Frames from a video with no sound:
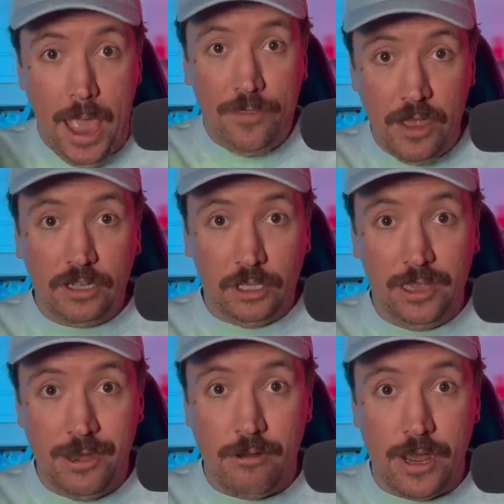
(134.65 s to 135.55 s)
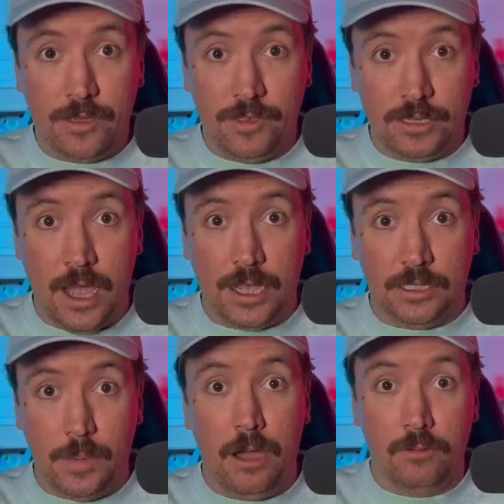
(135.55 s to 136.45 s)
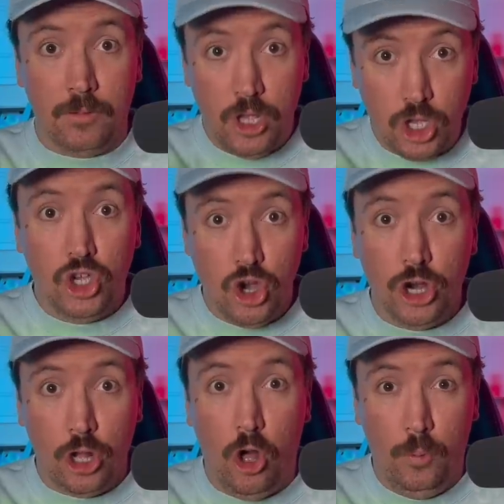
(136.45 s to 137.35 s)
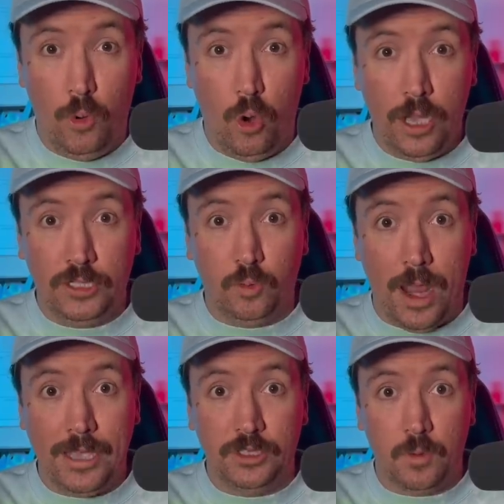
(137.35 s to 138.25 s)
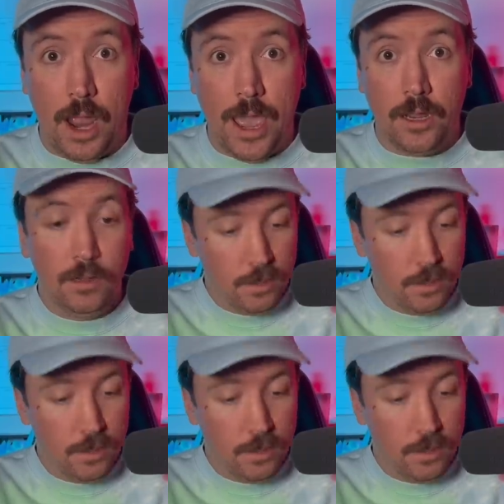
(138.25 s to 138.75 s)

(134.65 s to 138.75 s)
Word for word: and there's a lyric that talks about good old boys raised right,